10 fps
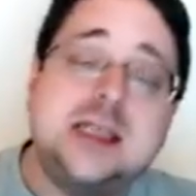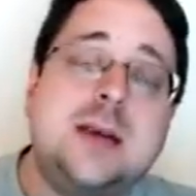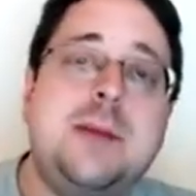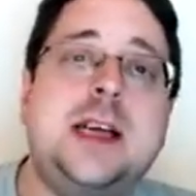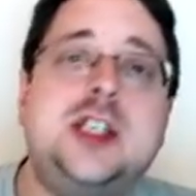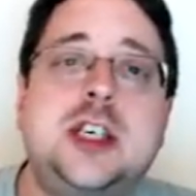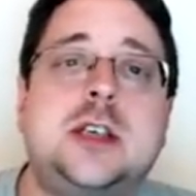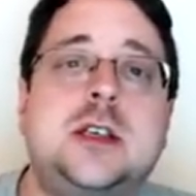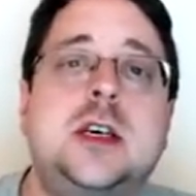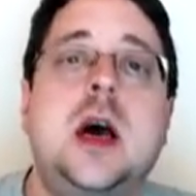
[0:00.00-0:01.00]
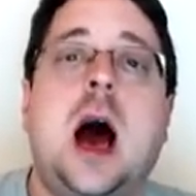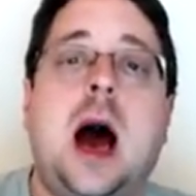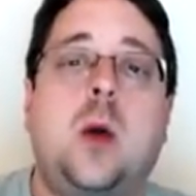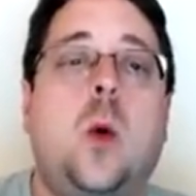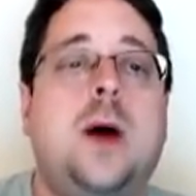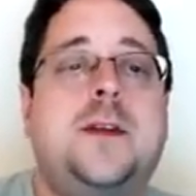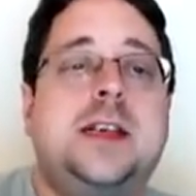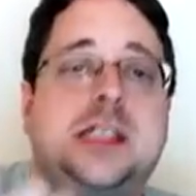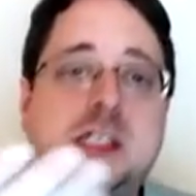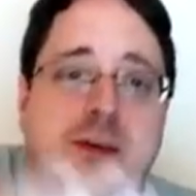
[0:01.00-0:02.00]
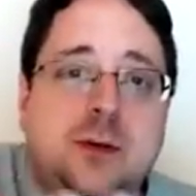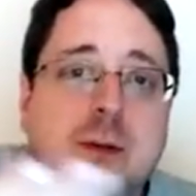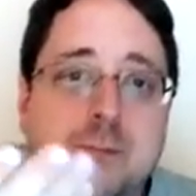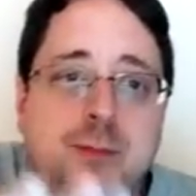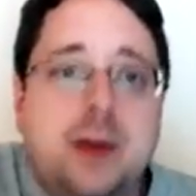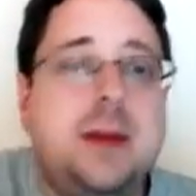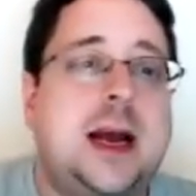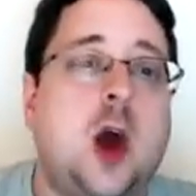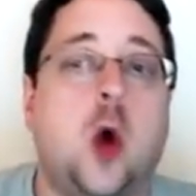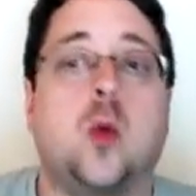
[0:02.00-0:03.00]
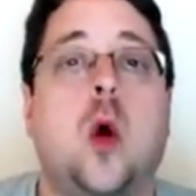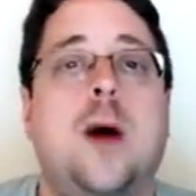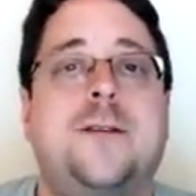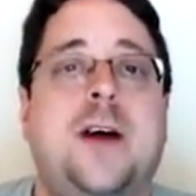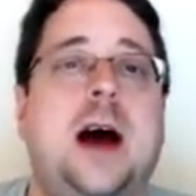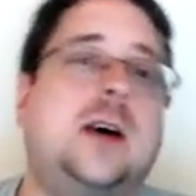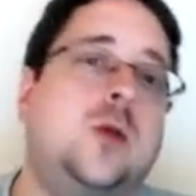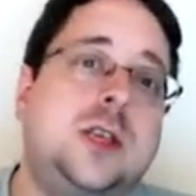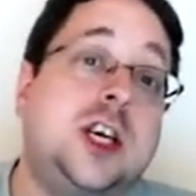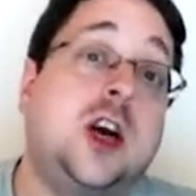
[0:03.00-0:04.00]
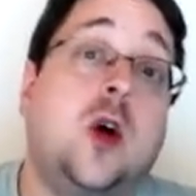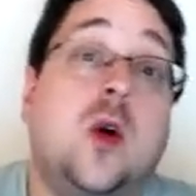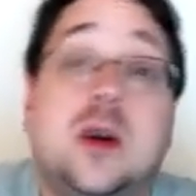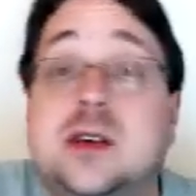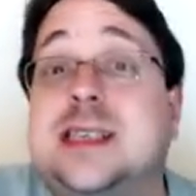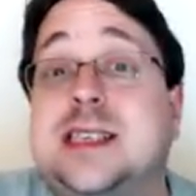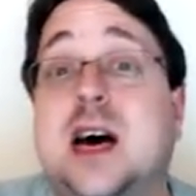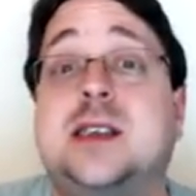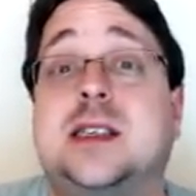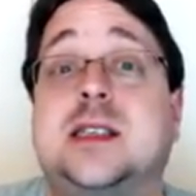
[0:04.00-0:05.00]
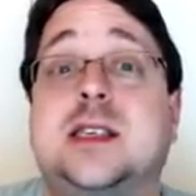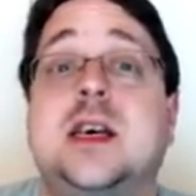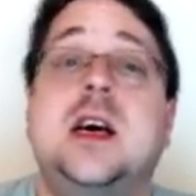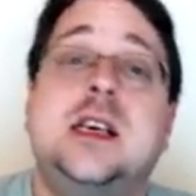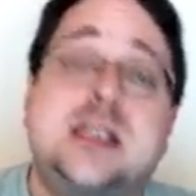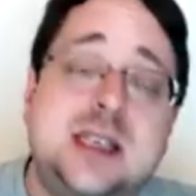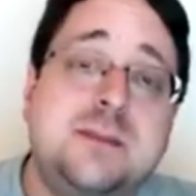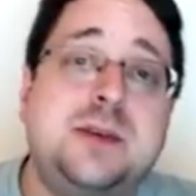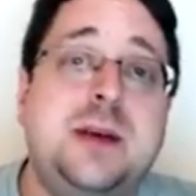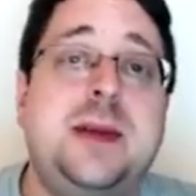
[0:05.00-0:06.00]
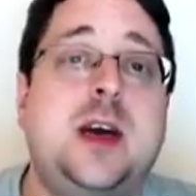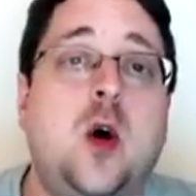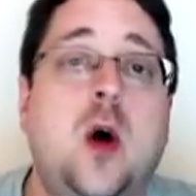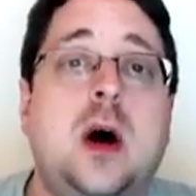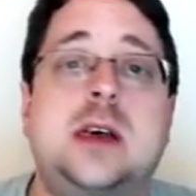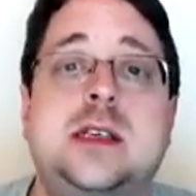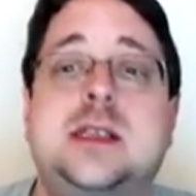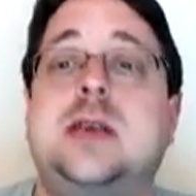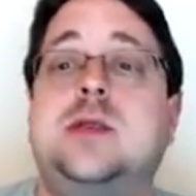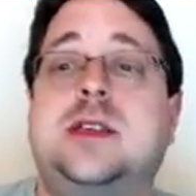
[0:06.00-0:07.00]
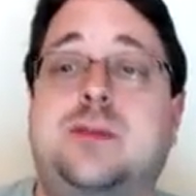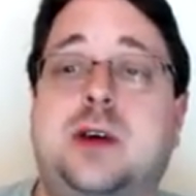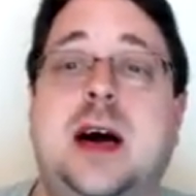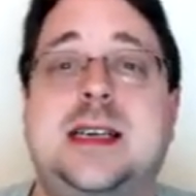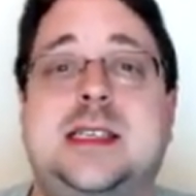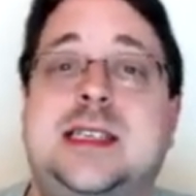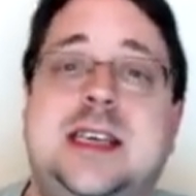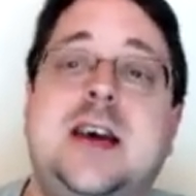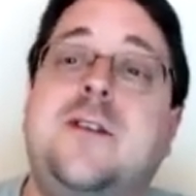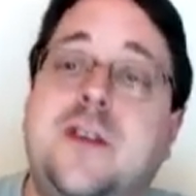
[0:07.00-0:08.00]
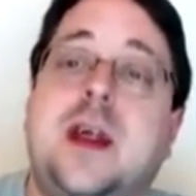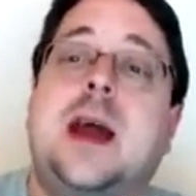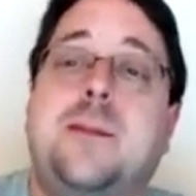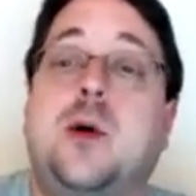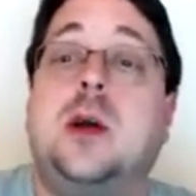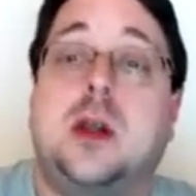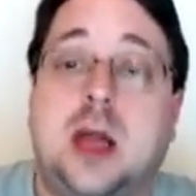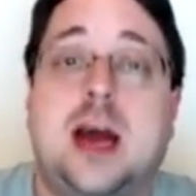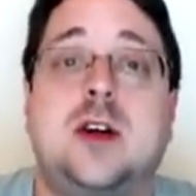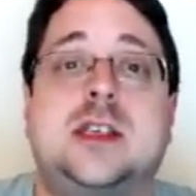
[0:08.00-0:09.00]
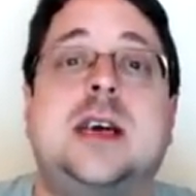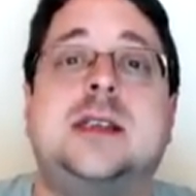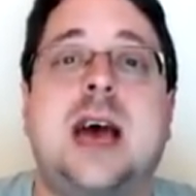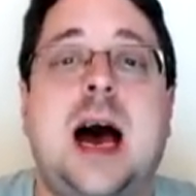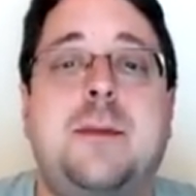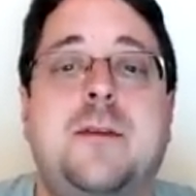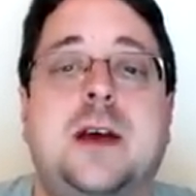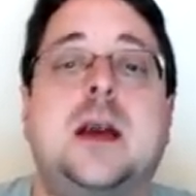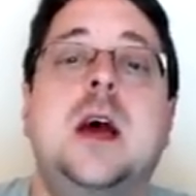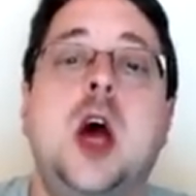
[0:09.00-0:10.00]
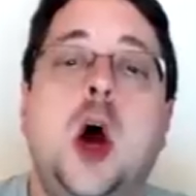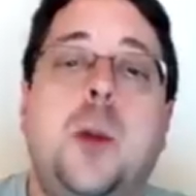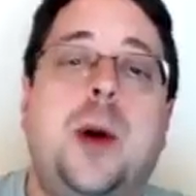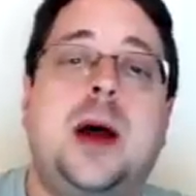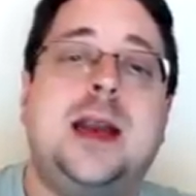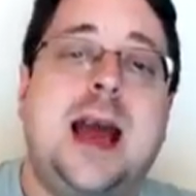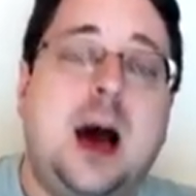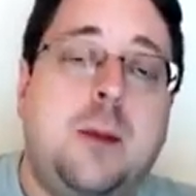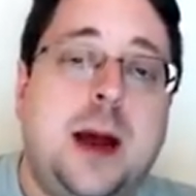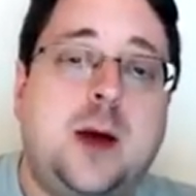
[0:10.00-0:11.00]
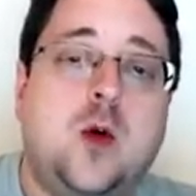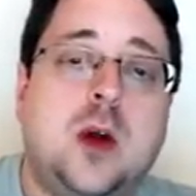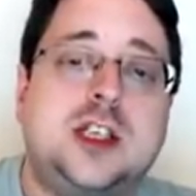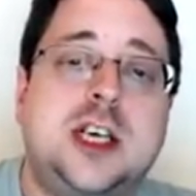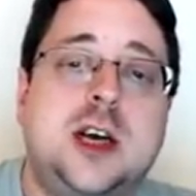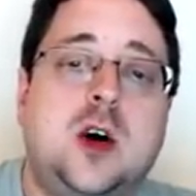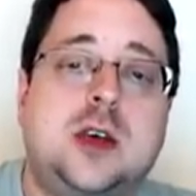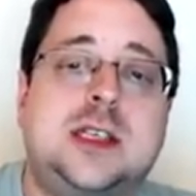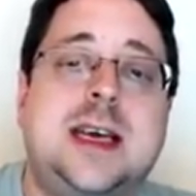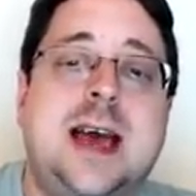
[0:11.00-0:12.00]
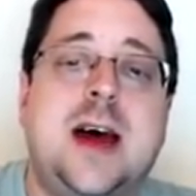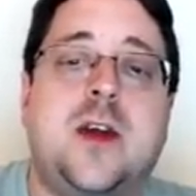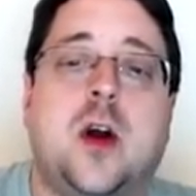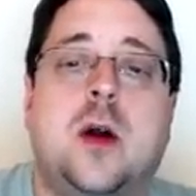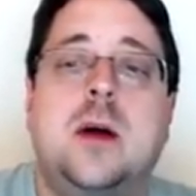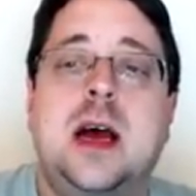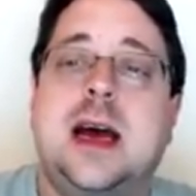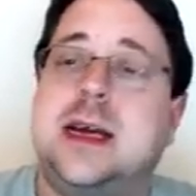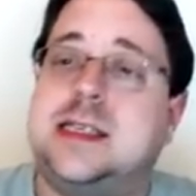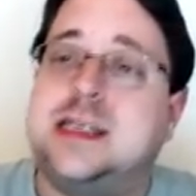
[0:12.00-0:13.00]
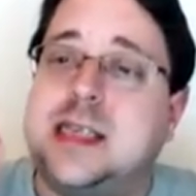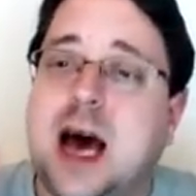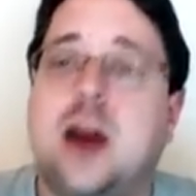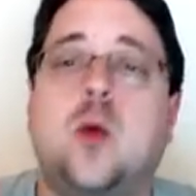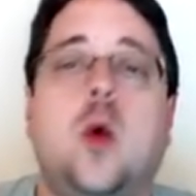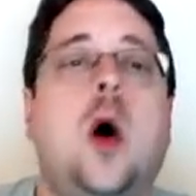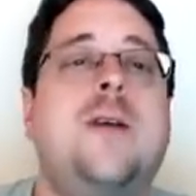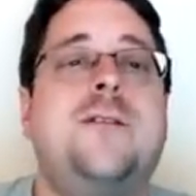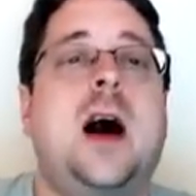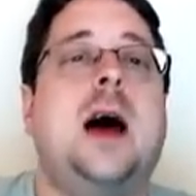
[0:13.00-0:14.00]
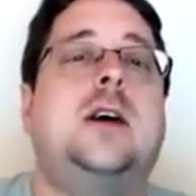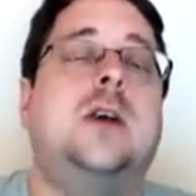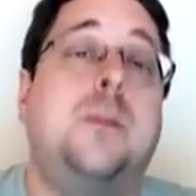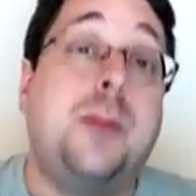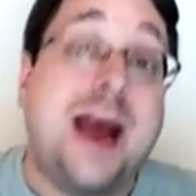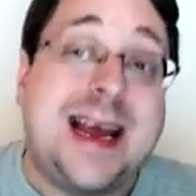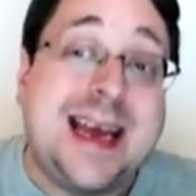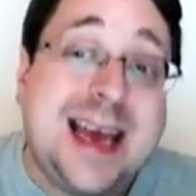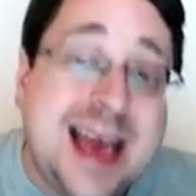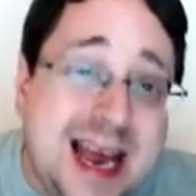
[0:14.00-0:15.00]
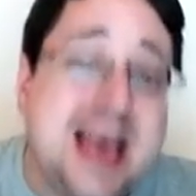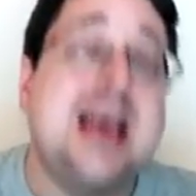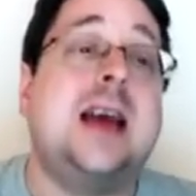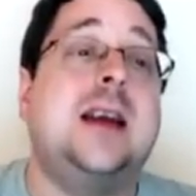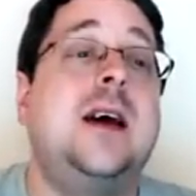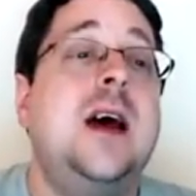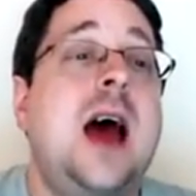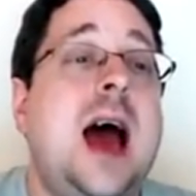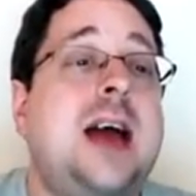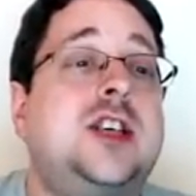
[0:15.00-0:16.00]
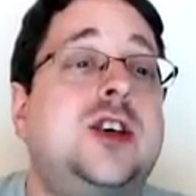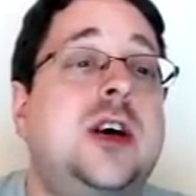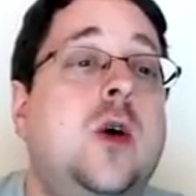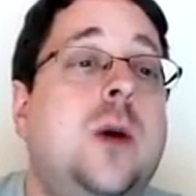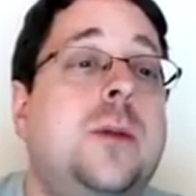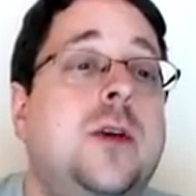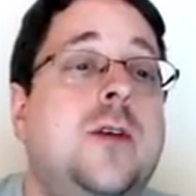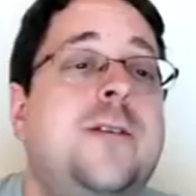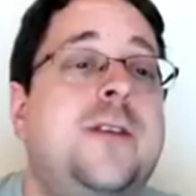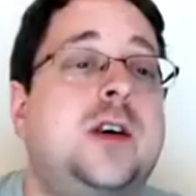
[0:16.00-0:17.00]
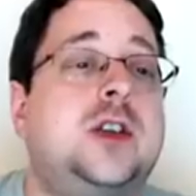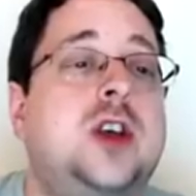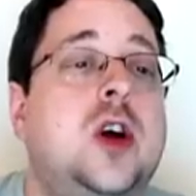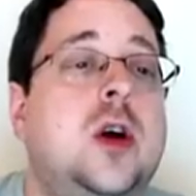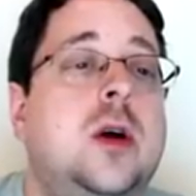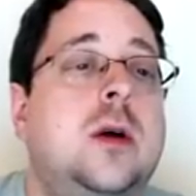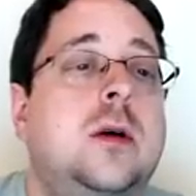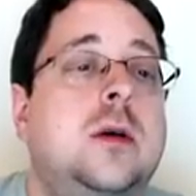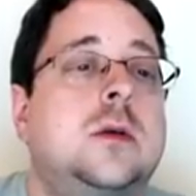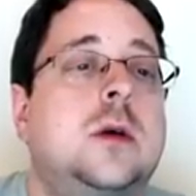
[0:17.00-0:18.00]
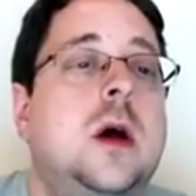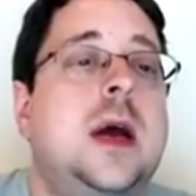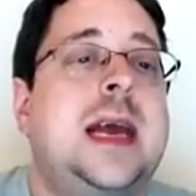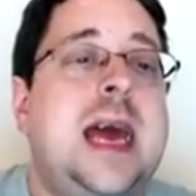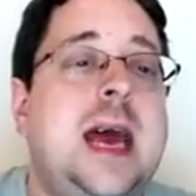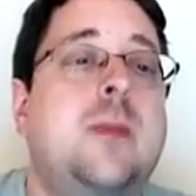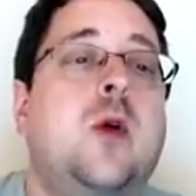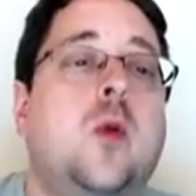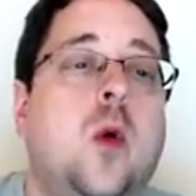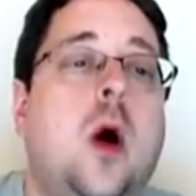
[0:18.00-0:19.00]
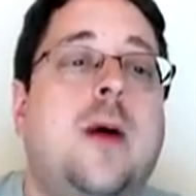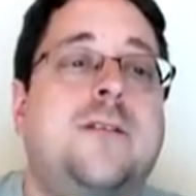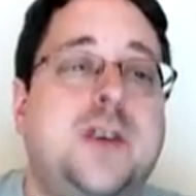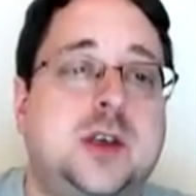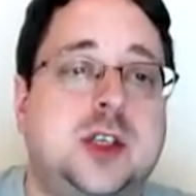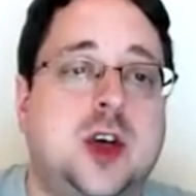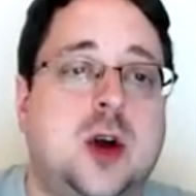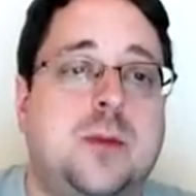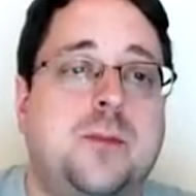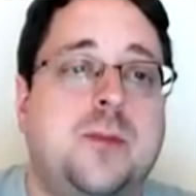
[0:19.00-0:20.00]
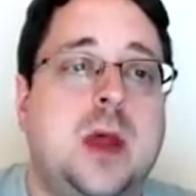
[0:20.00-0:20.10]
As I mentioned, I want this to mimic a raw file, which it currently doesn't, simply because it was supplied as a TIFF and then I put layers on top of it. But now by crunching it all together, it's not a raw file, but I can actually go up under Filter, Camera Raw Filter.